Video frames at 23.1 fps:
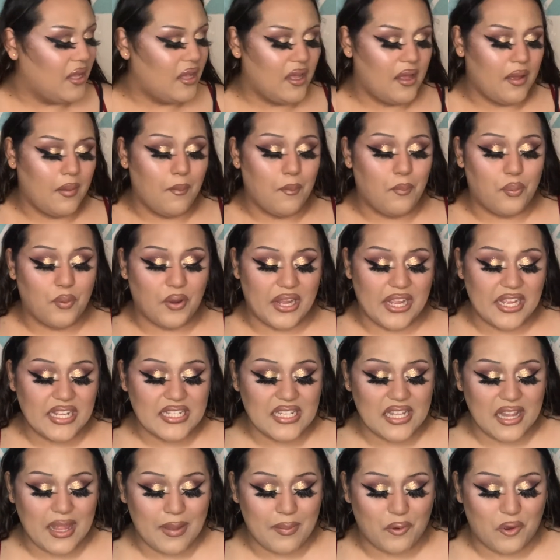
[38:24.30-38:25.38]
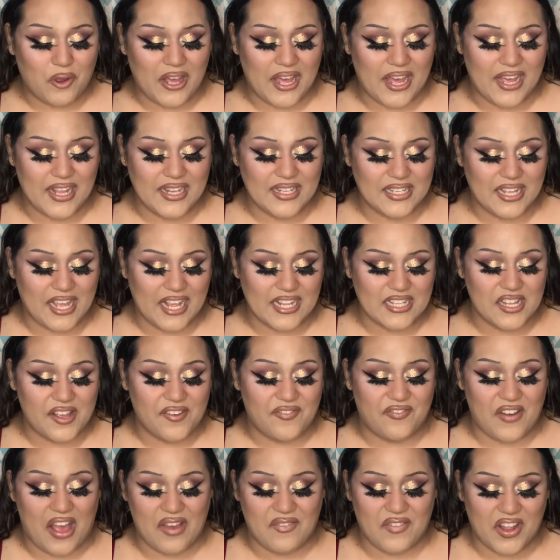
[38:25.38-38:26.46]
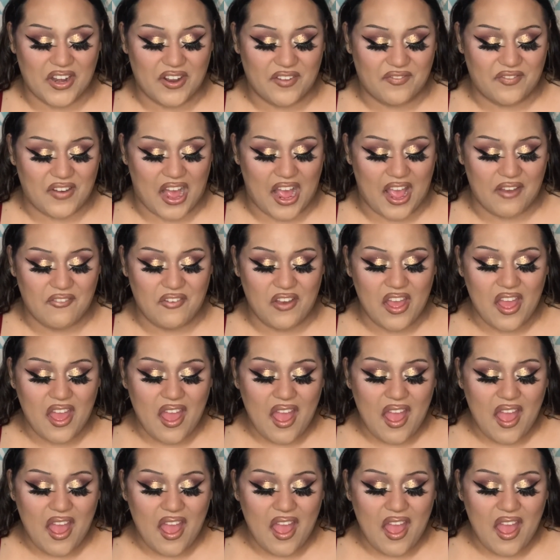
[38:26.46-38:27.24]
Bree's lip kit gives a 5 out of 5.